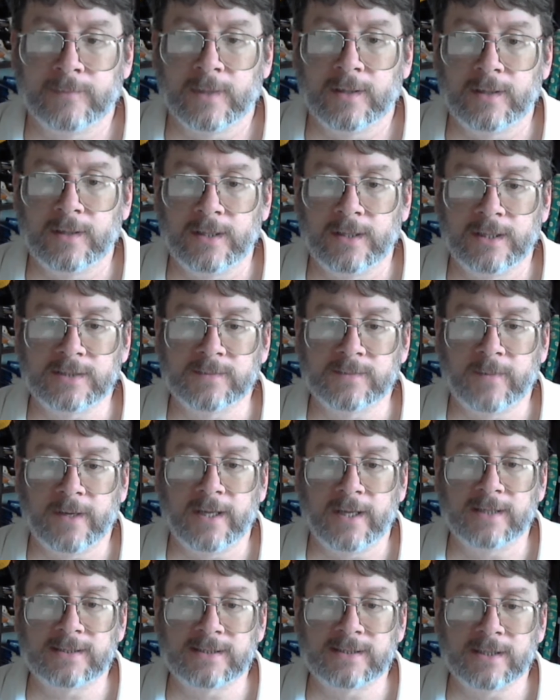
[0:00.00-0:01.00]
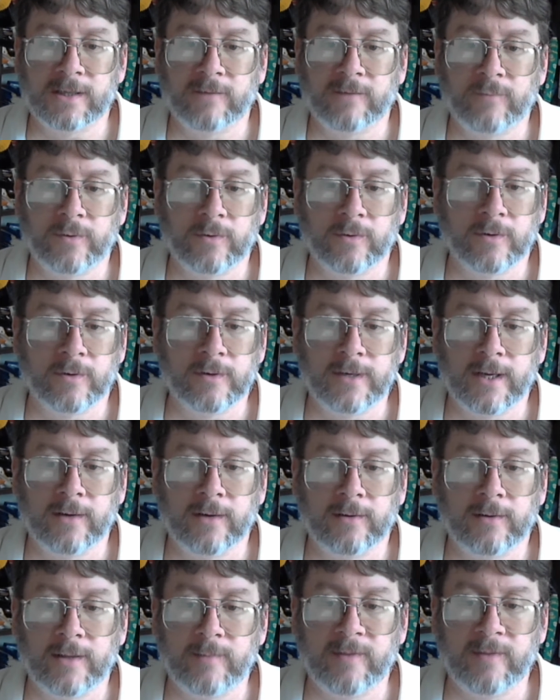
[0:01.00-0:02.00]
This by itself would
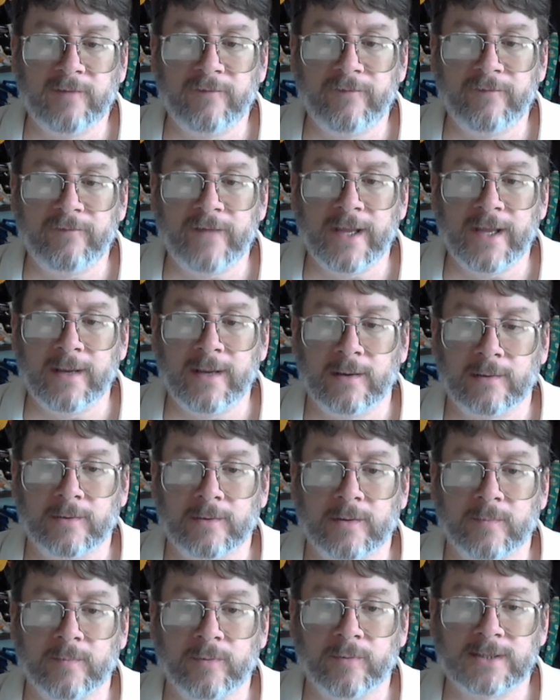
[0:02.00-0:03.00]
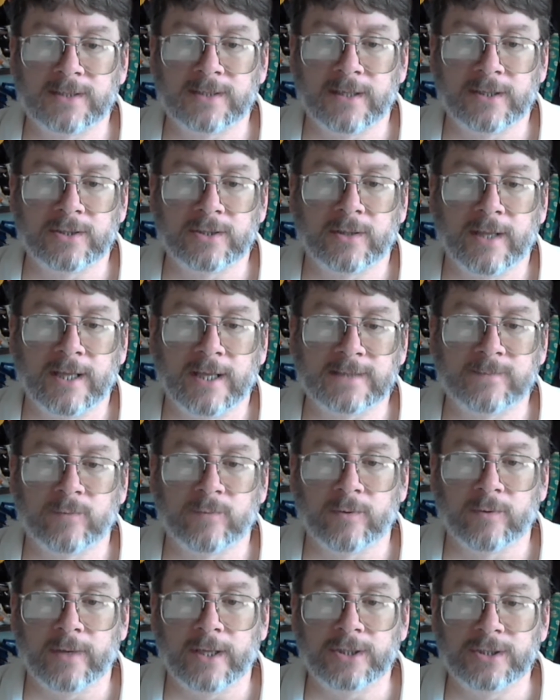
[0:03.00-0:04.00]
ordinarily be fatal to the presidential
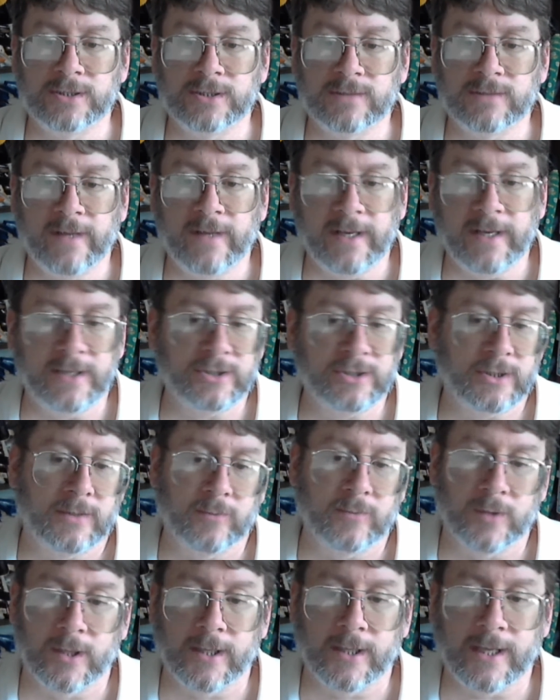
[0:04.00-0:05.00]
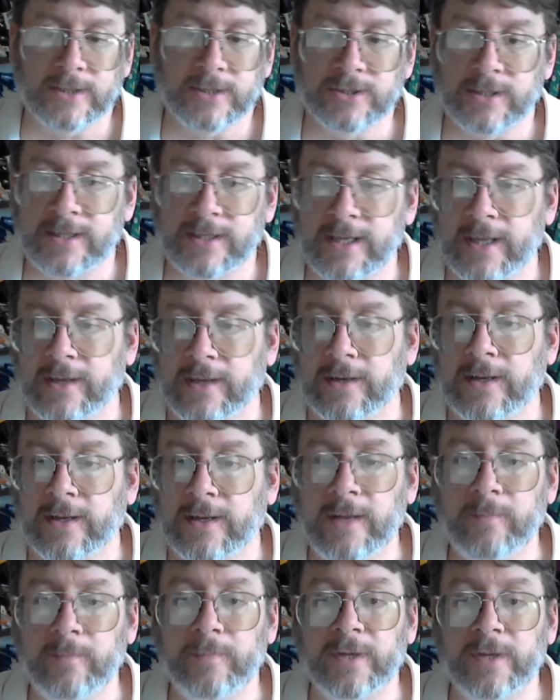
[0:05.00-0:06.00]
aspirations of any general election
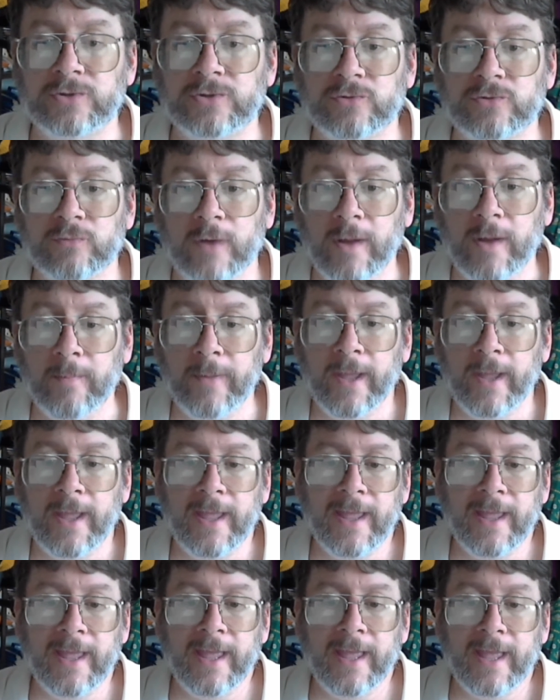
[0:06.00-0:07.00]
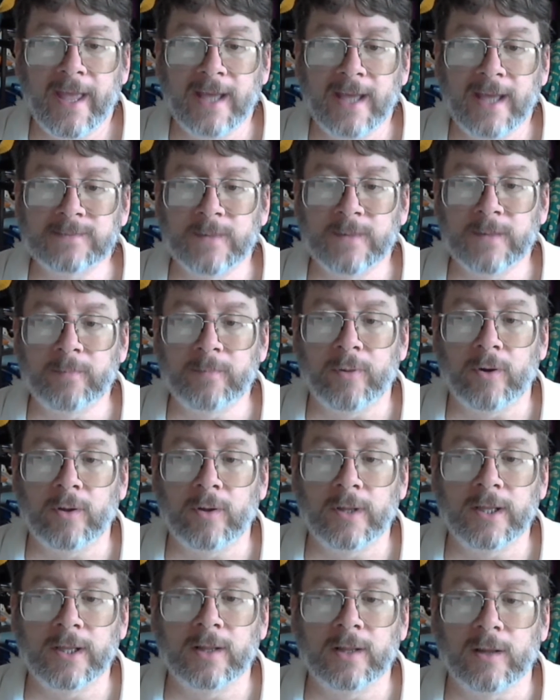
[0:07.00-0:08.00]
candidate, but Trump has been
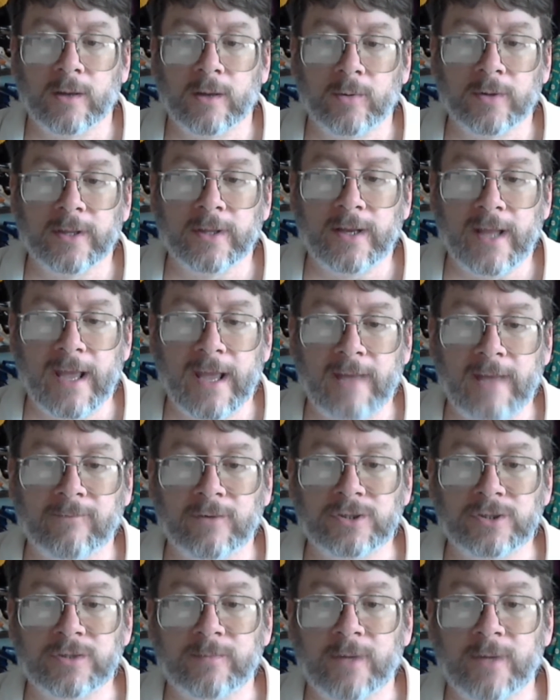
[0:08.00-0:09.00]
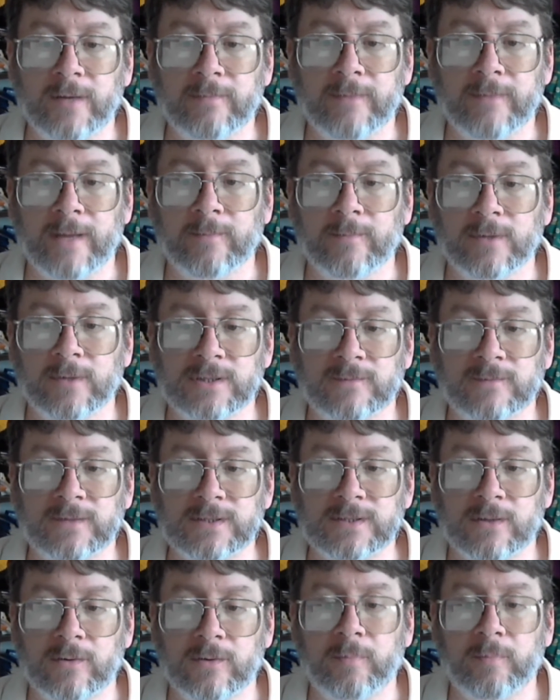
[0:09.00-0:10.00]
polling lower than average among members of
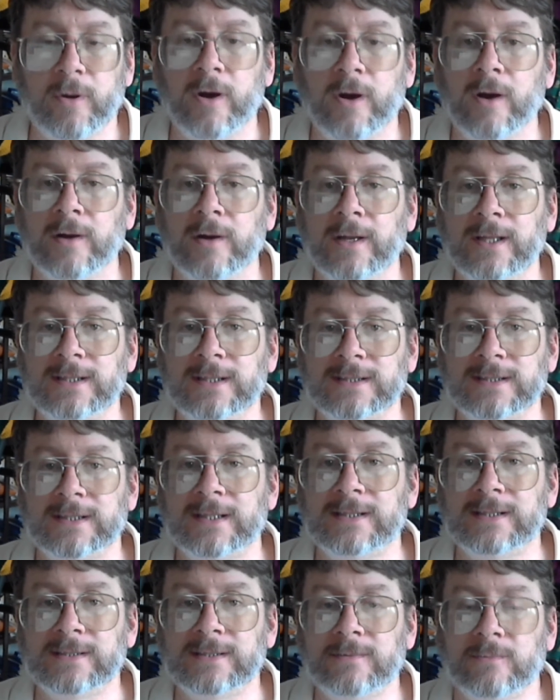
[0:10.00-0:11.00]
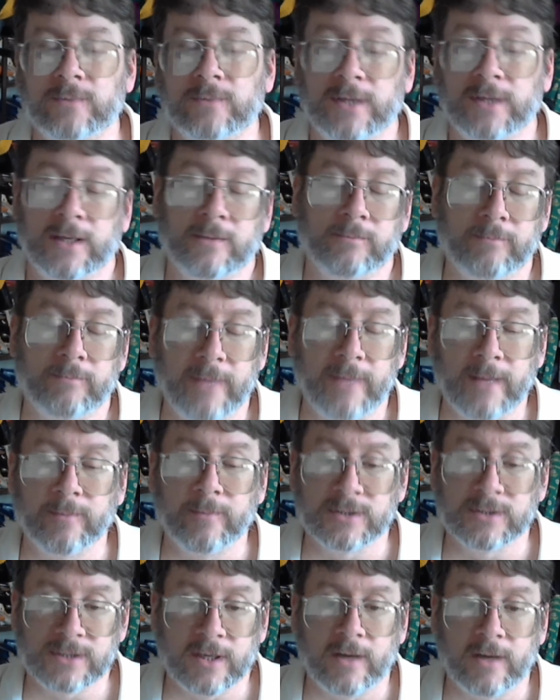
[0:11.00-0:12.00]
his own party since,
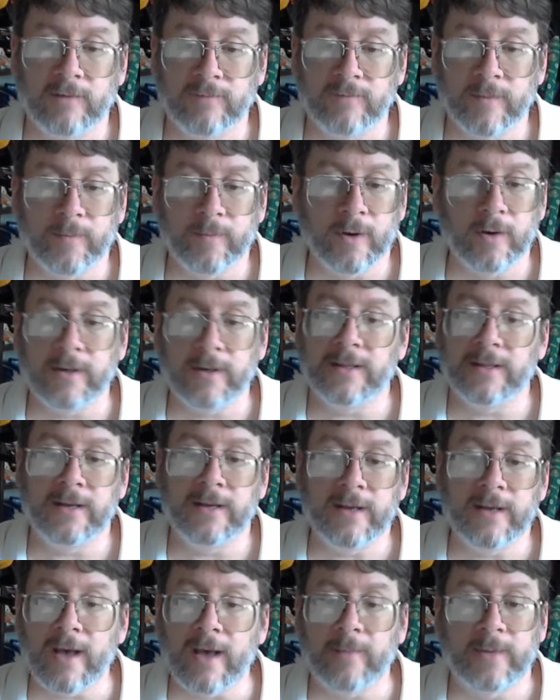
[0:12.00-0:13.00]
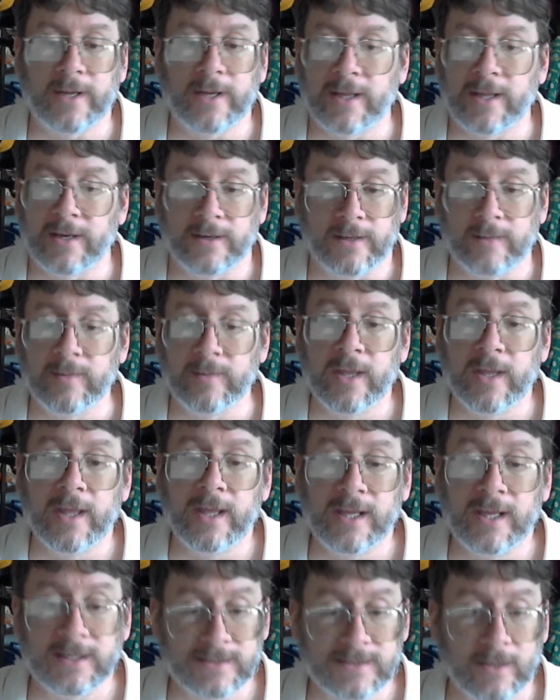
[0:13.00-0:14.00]
members of the party that nominated him.
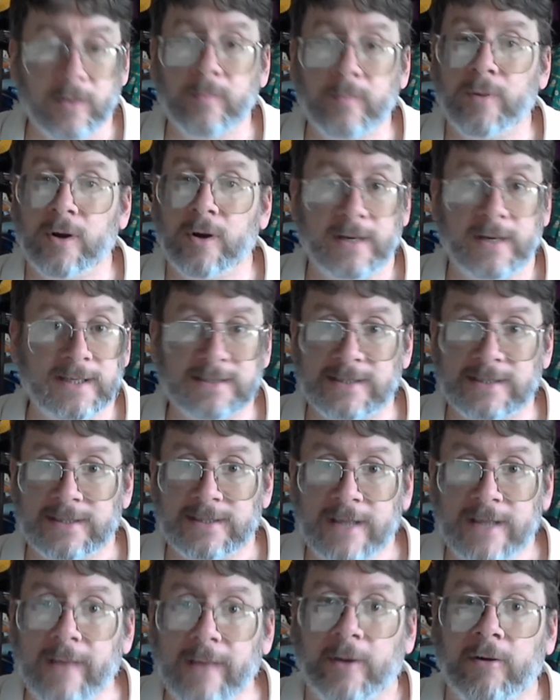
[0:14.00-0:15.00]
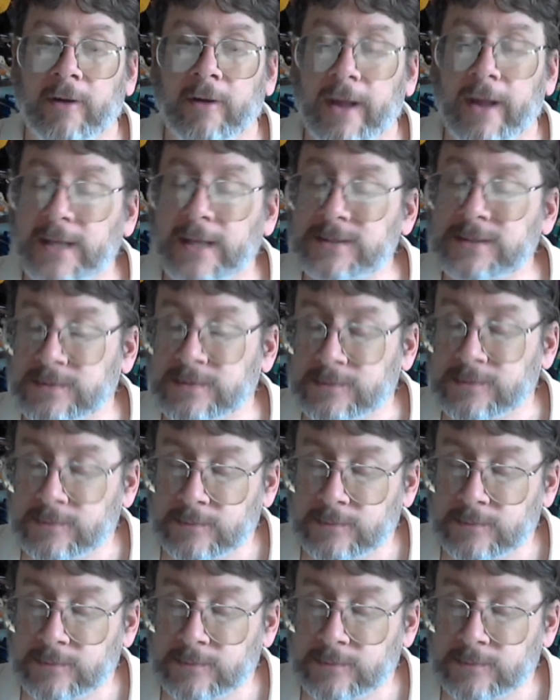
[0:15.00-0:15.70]
His own party is the Democrats.